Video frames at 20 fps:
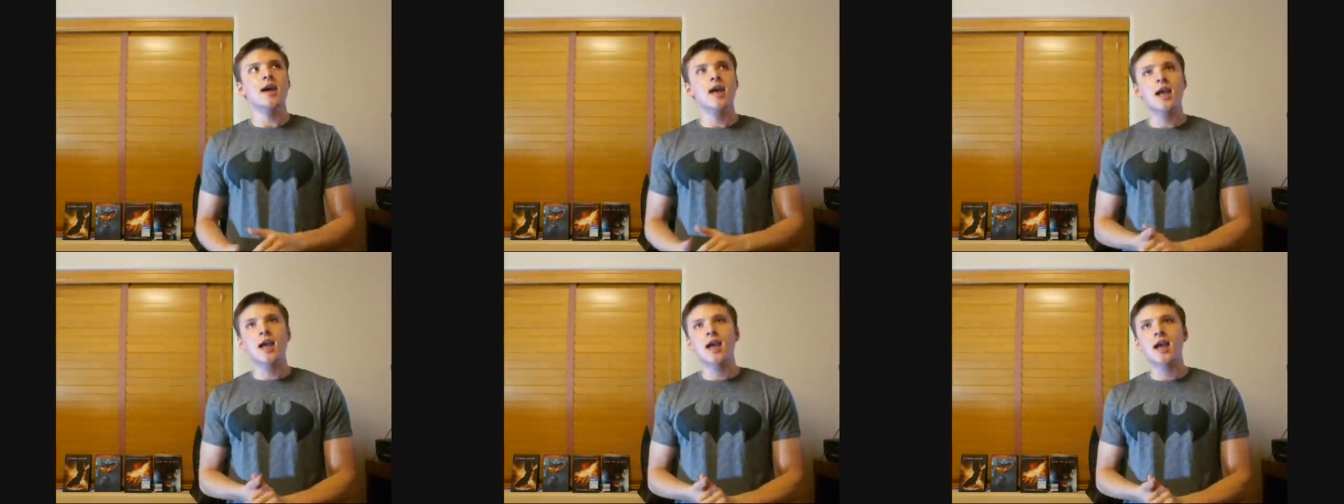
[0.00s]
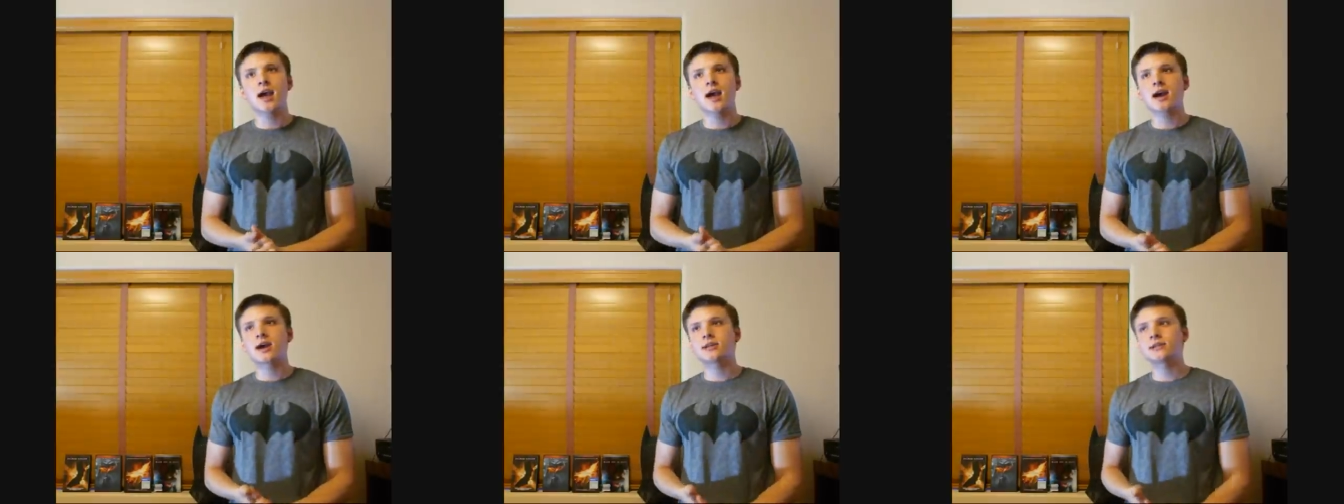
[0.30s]

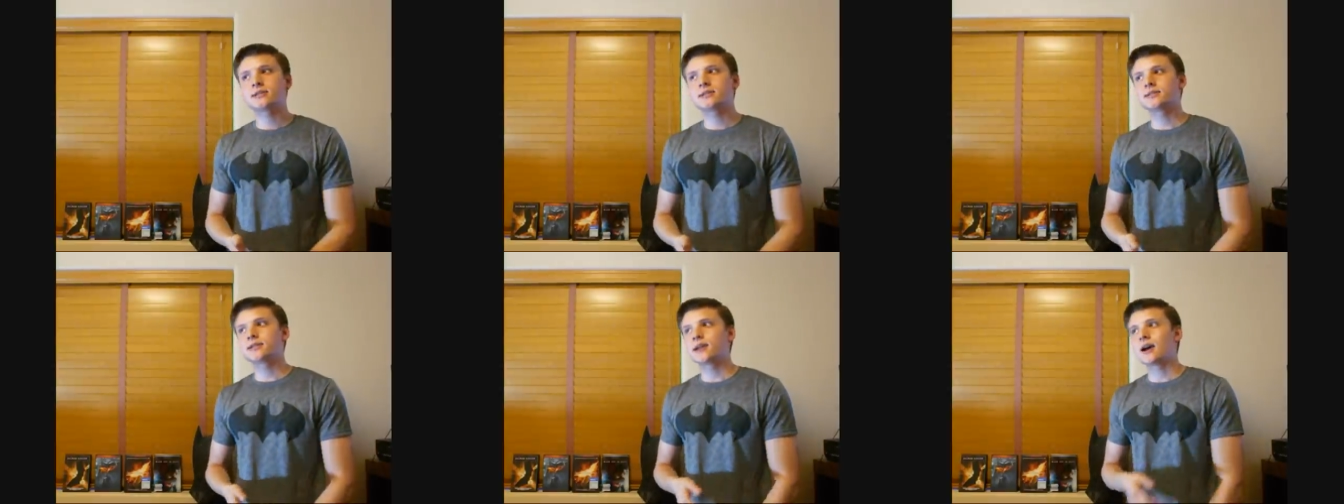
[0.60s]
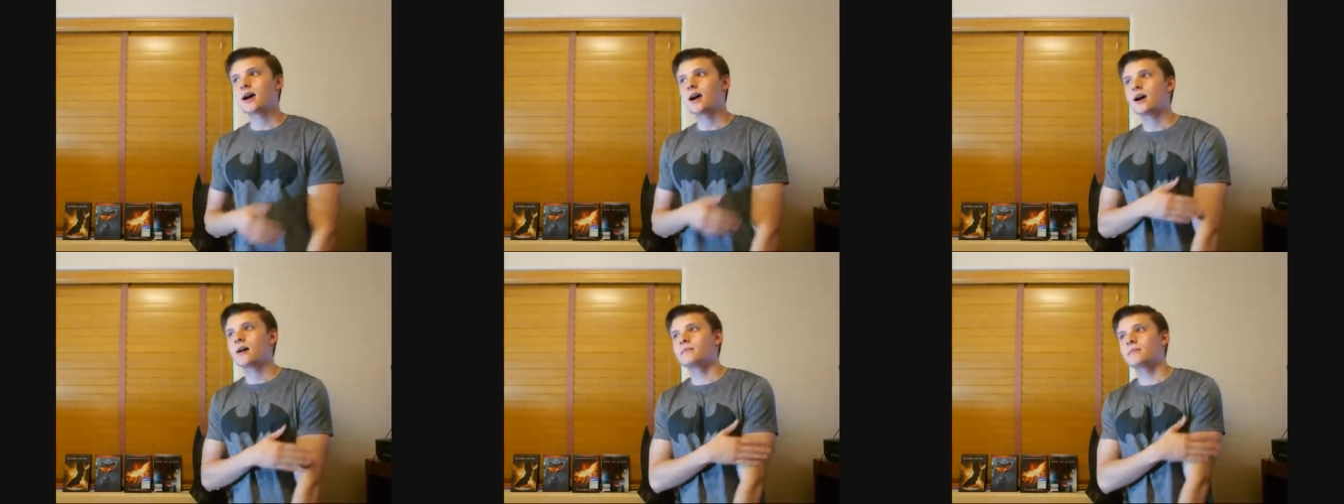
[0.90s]
and
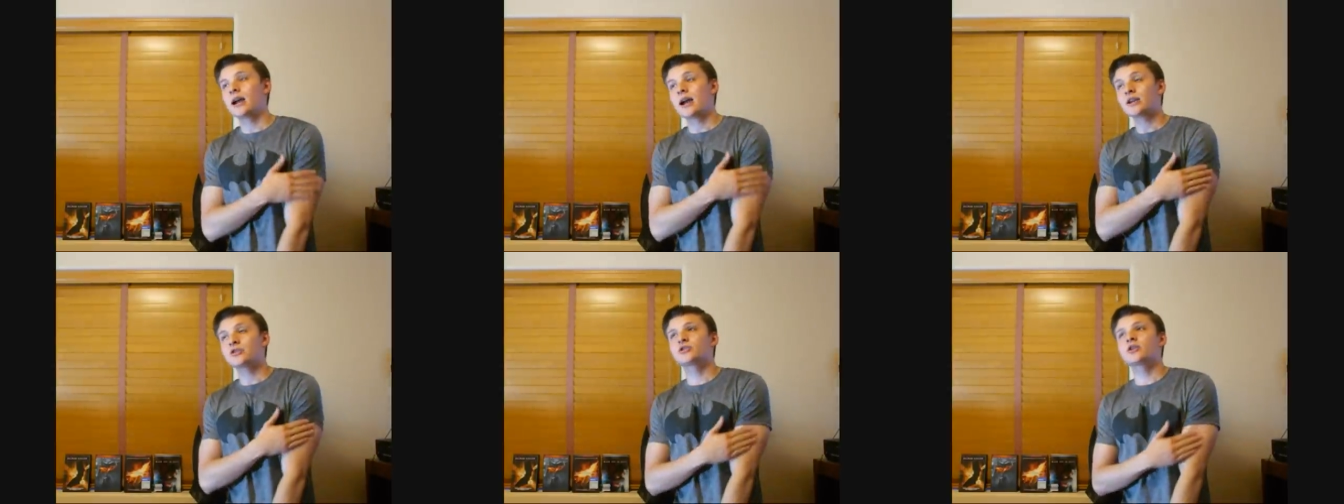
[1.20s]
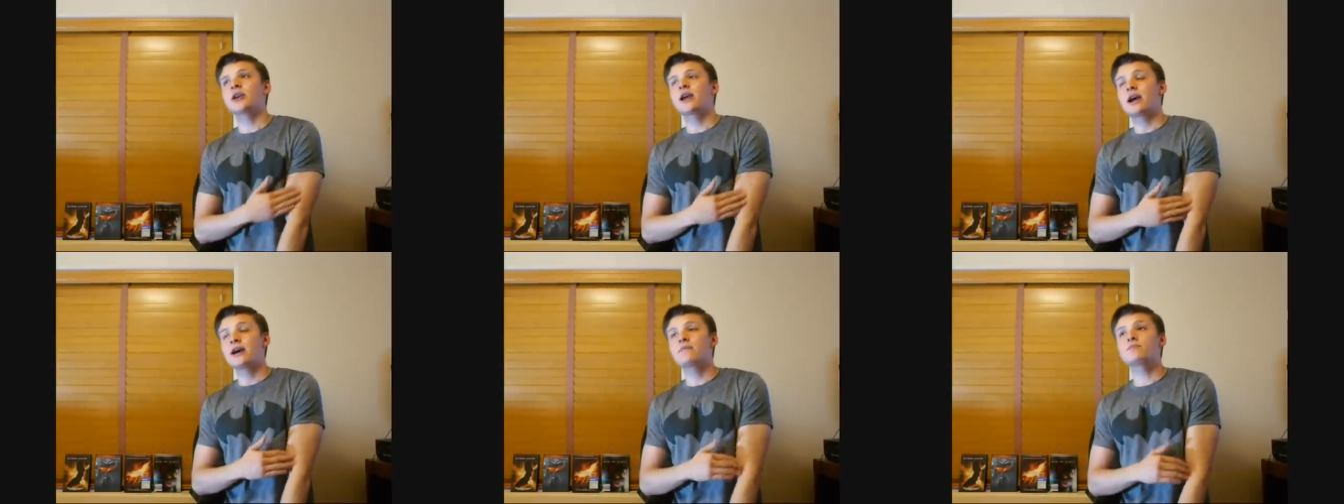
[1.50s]

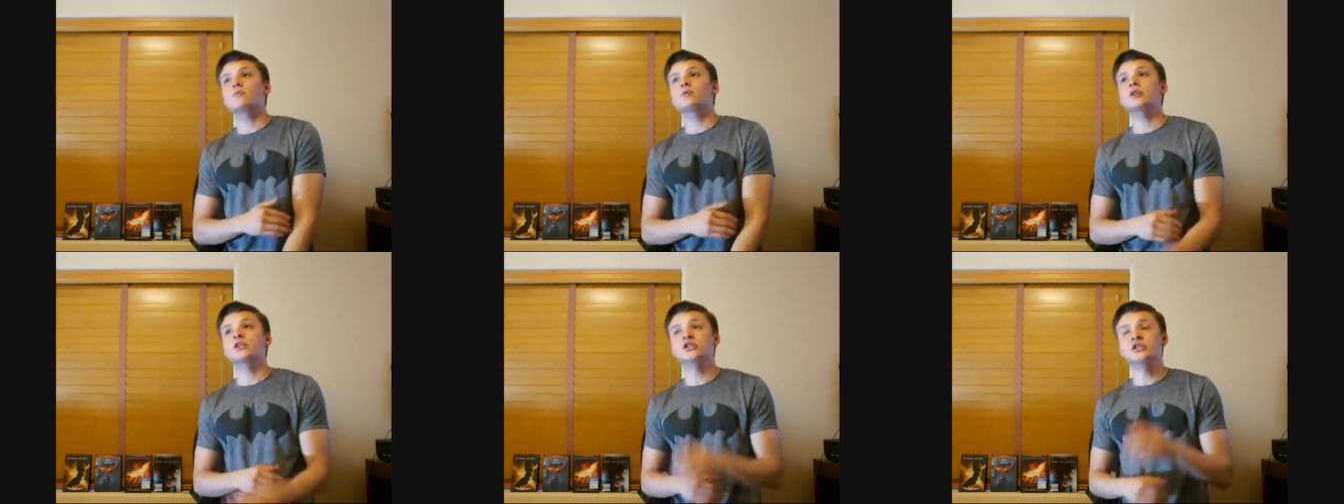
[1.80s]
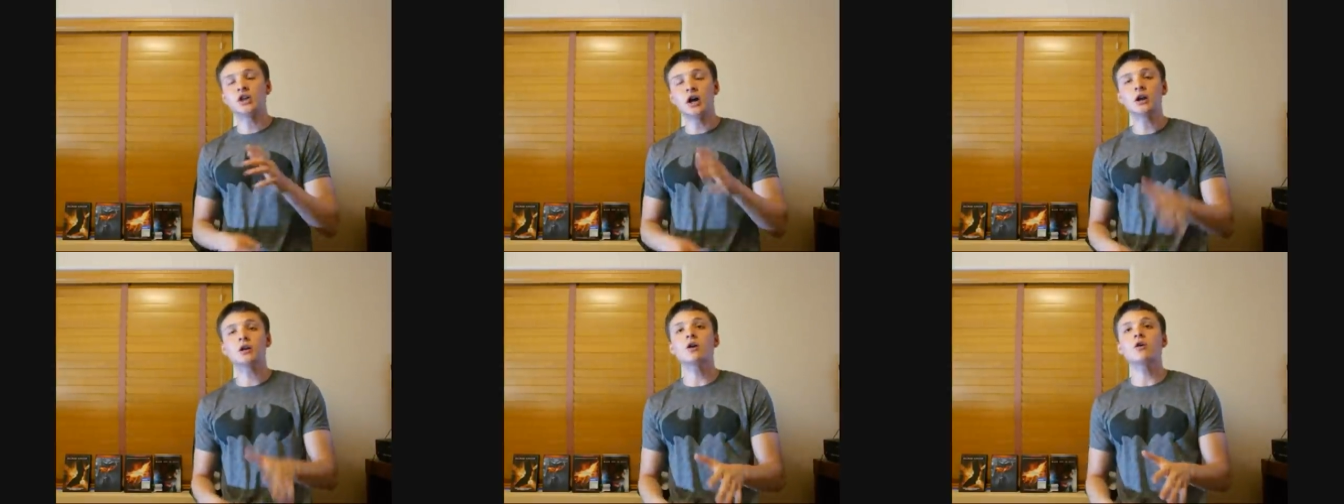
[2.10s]
actually I have one
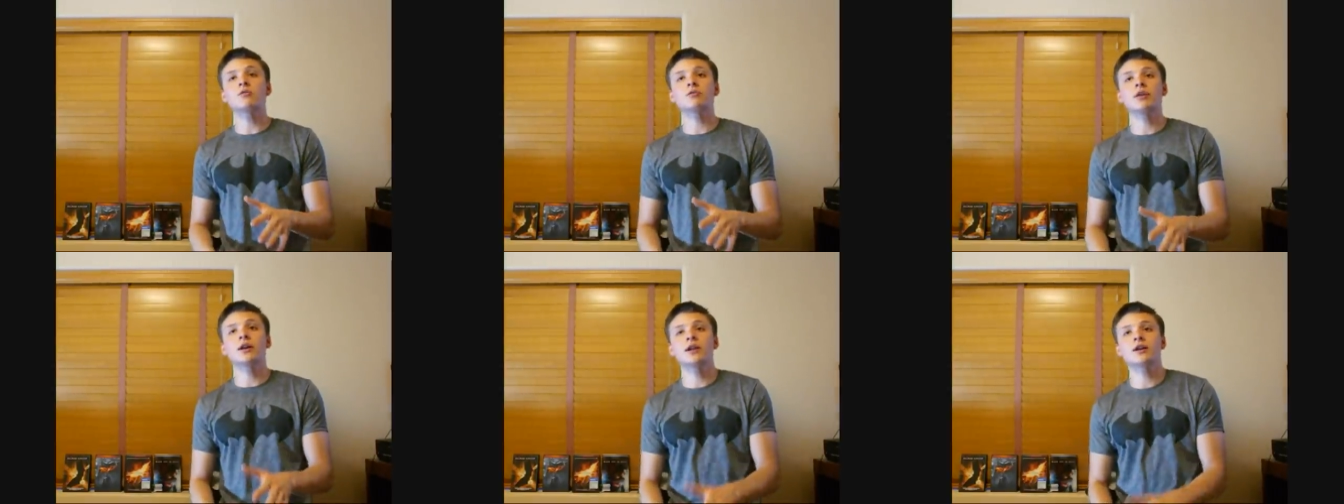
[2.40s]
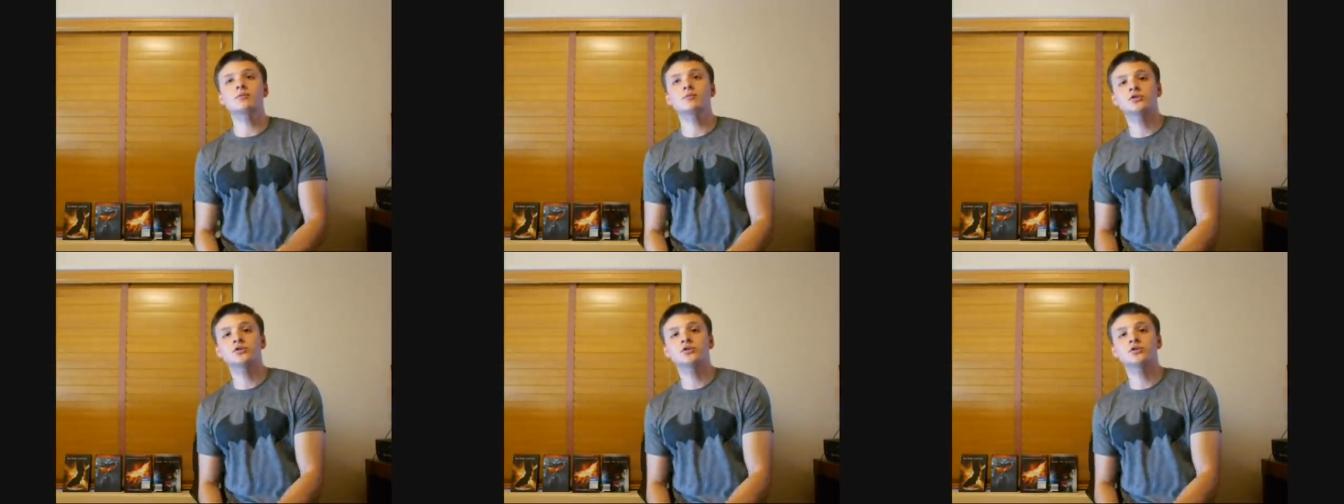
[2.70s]
done already,